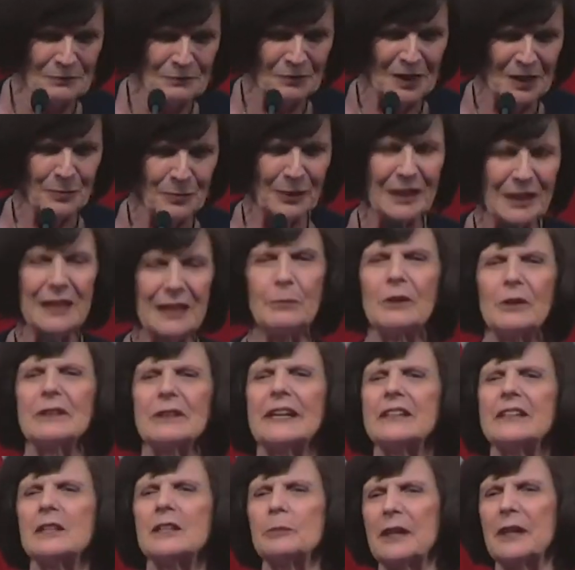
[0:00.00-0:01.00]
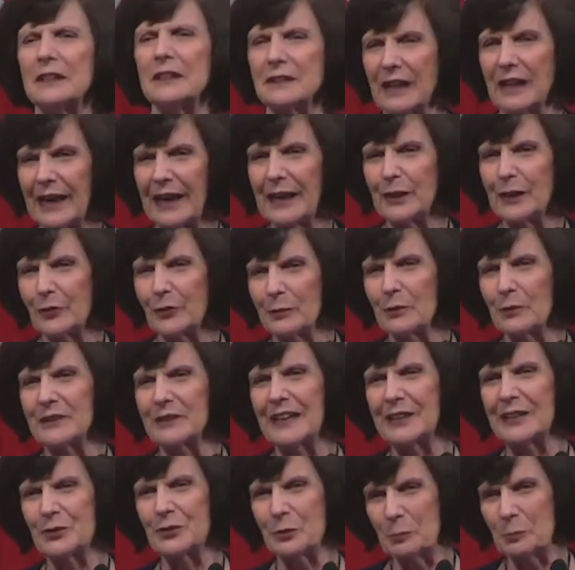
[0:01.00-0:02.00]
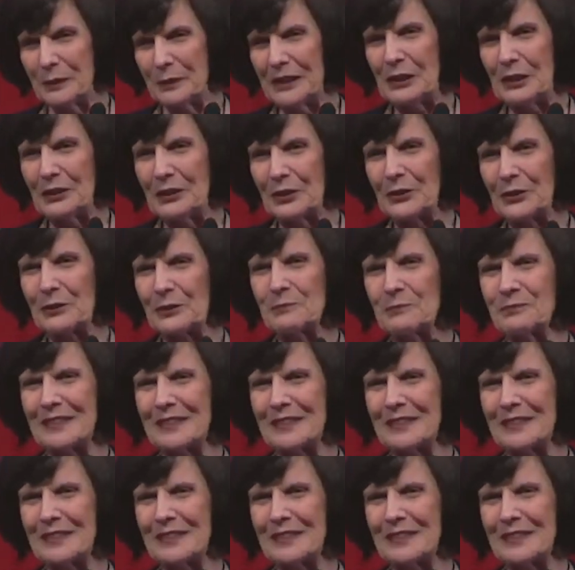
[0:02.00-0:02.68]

But I'm glad to be alive. I'm glad to be here.